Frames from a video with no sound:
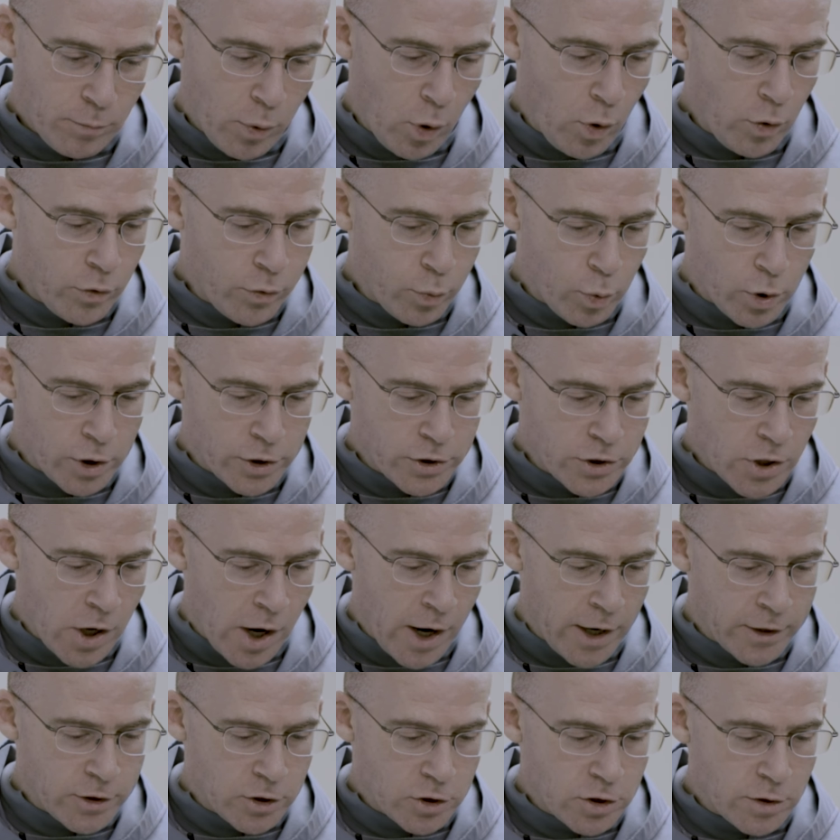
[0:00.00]
Both were
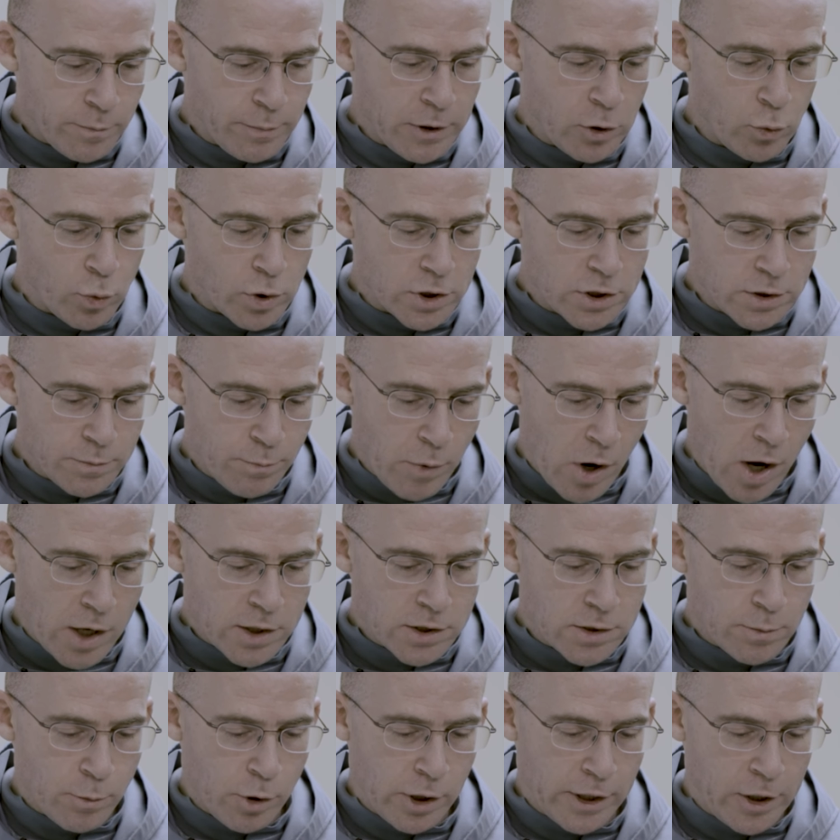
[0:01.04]
taught to be
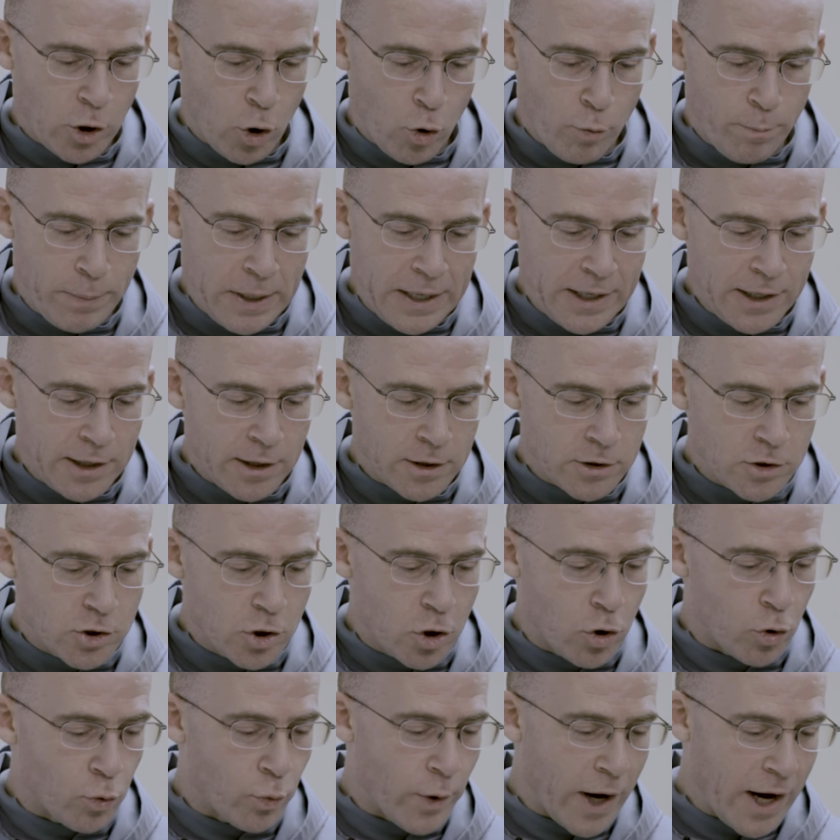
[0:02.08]
responsible and
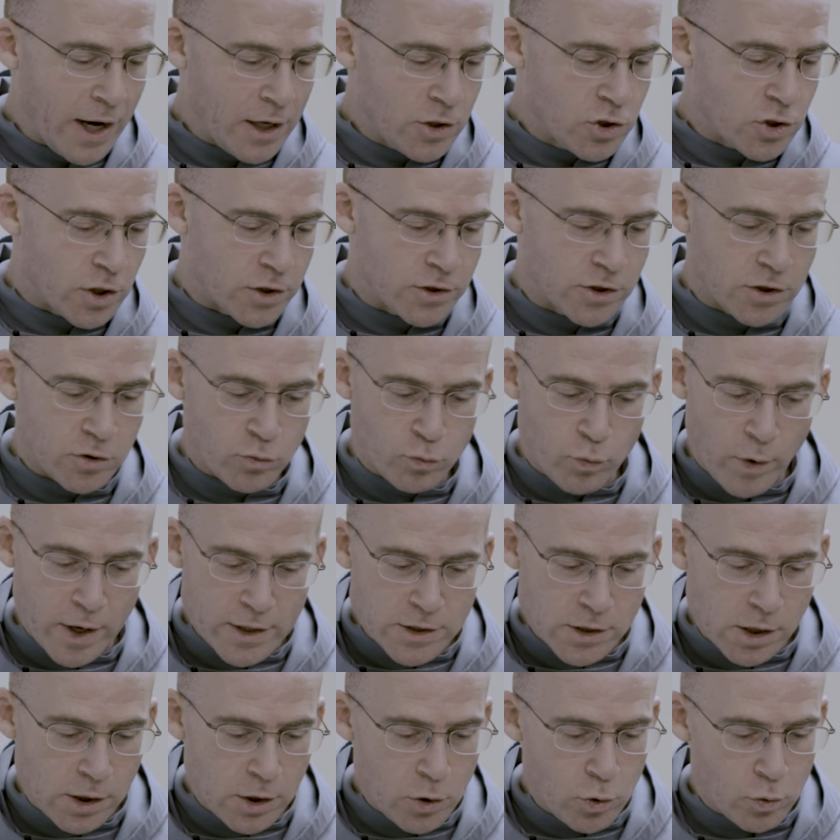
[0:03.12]
obedient, courageous and
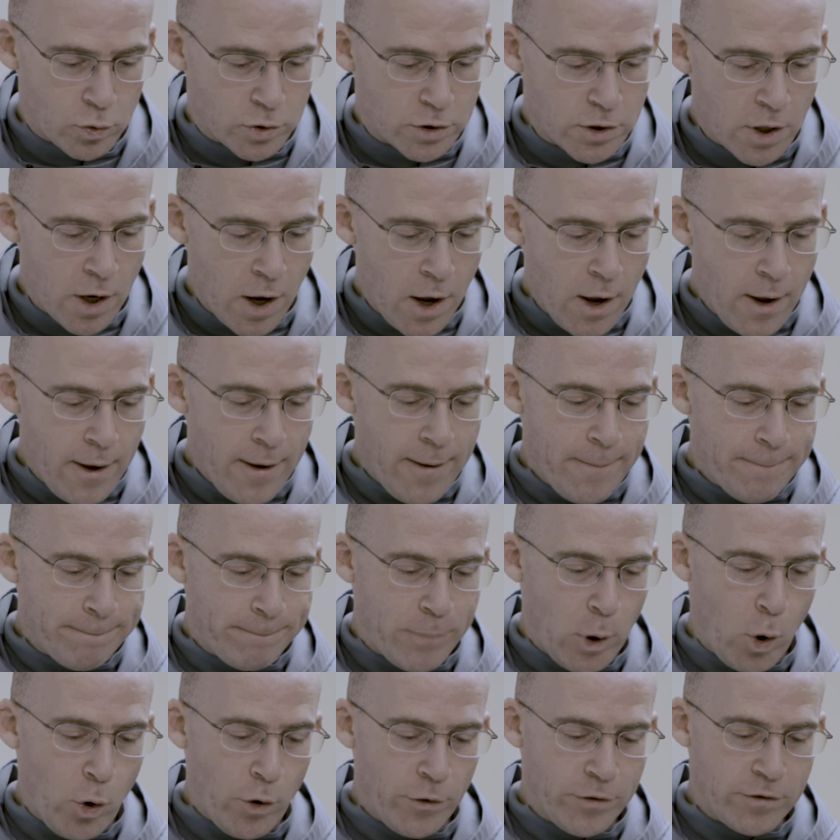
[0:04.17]
resolute.
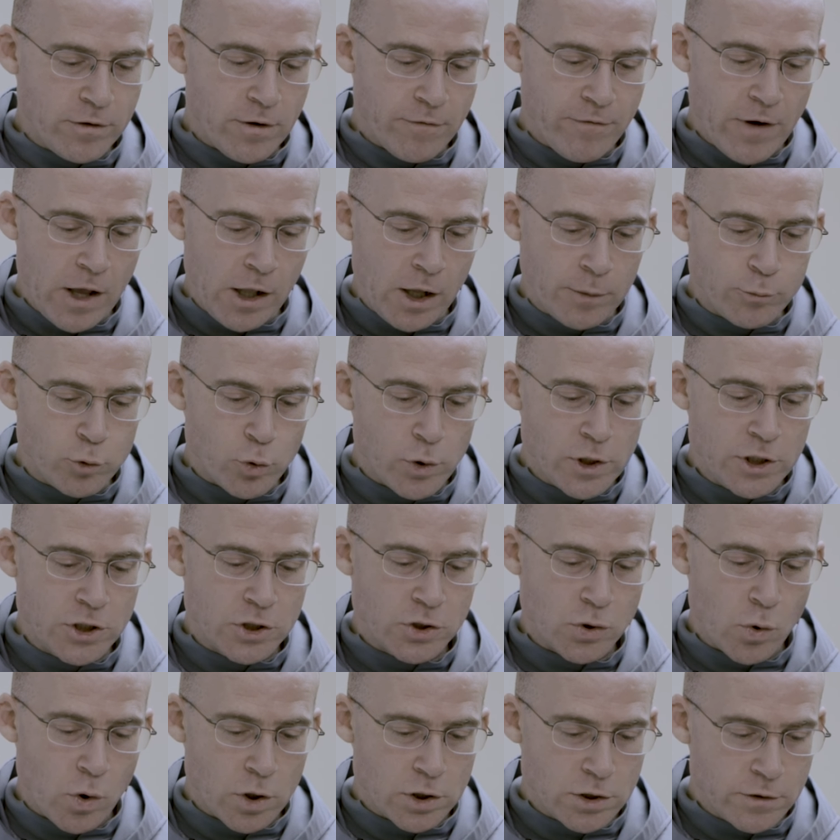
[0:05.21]
Both developed
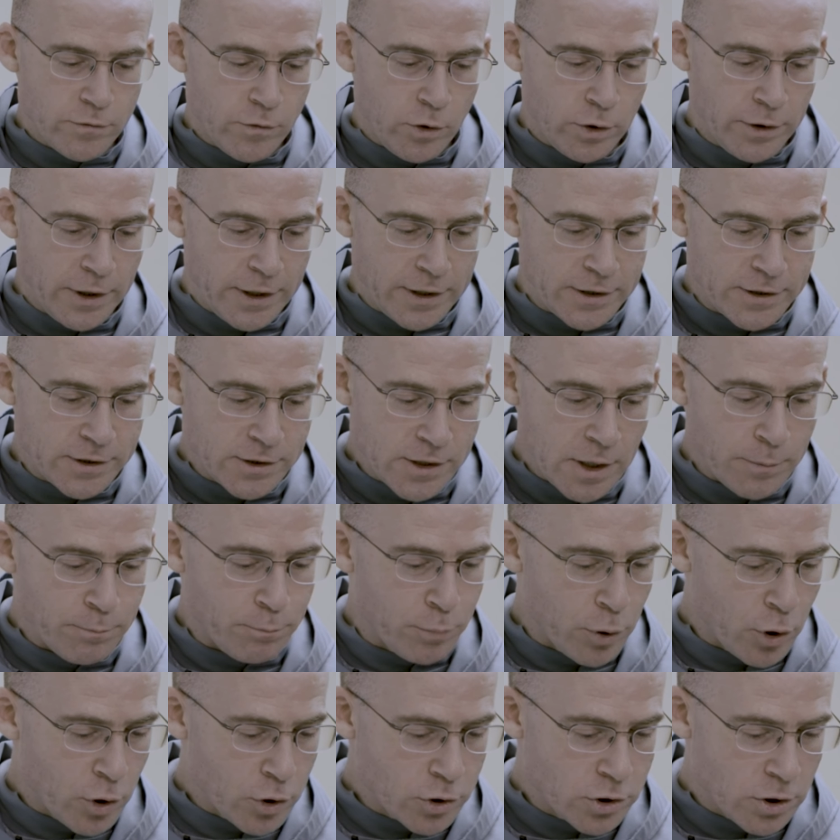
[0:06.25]
resourcefulness
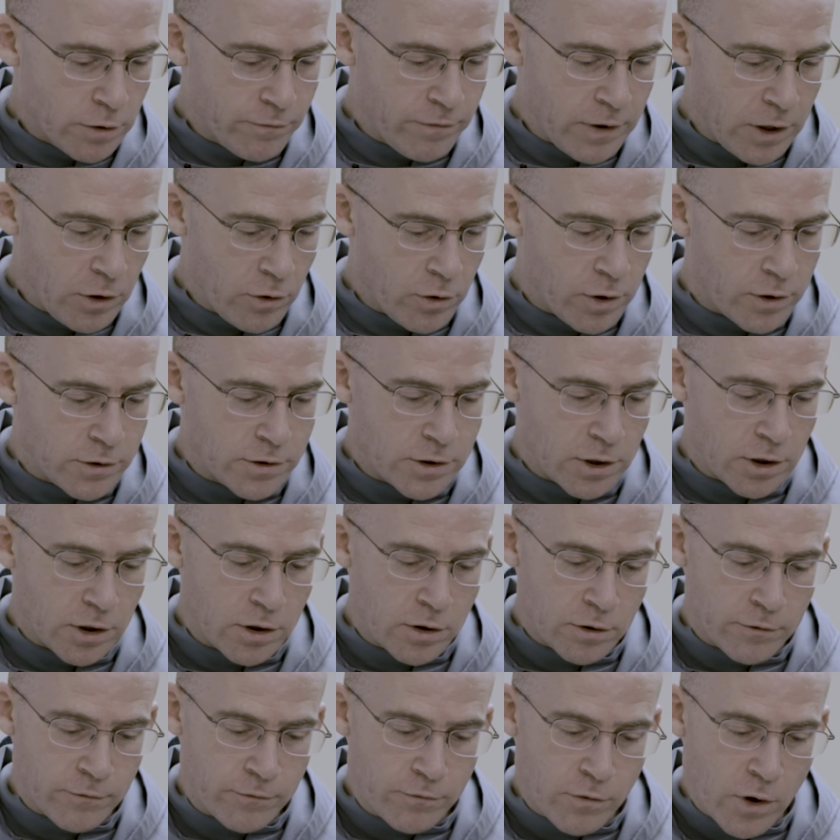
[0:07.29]
and perseverance
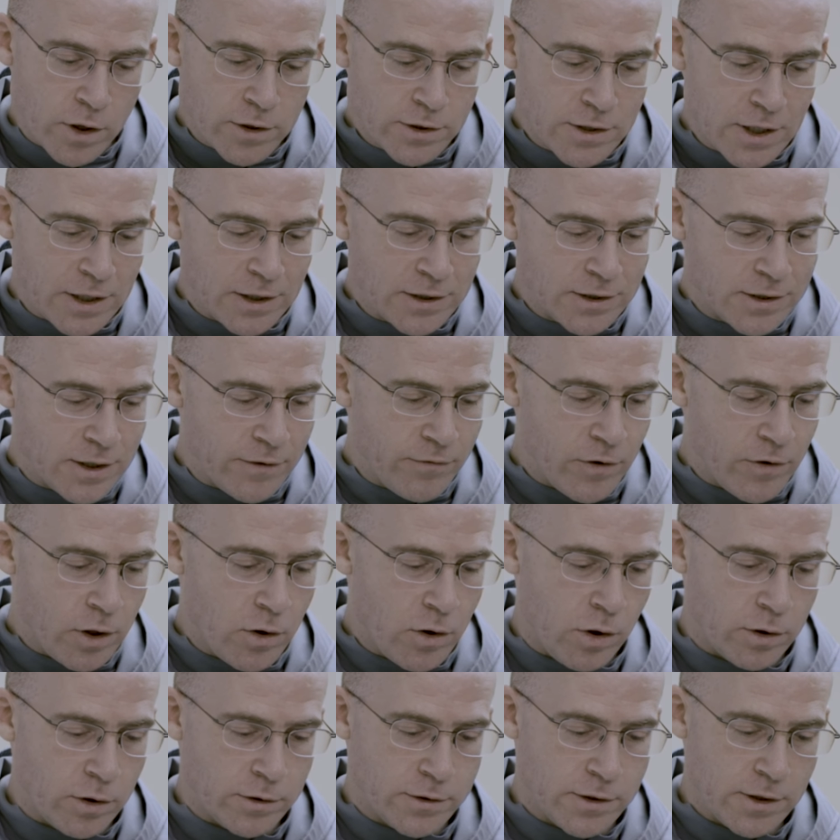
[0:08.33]
in confronting
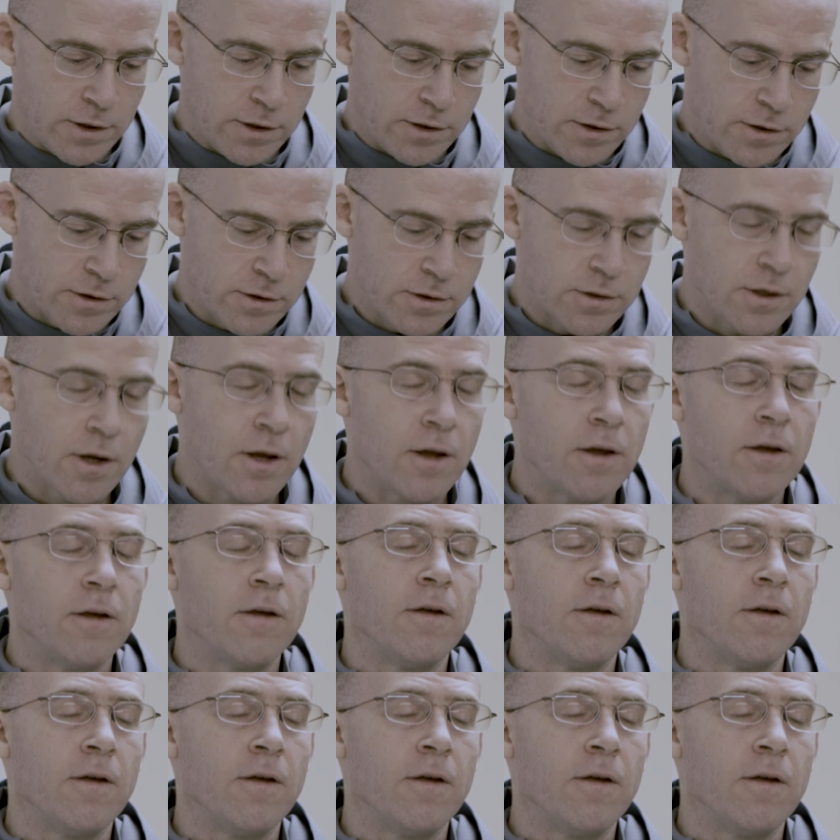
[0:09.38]
difficulties.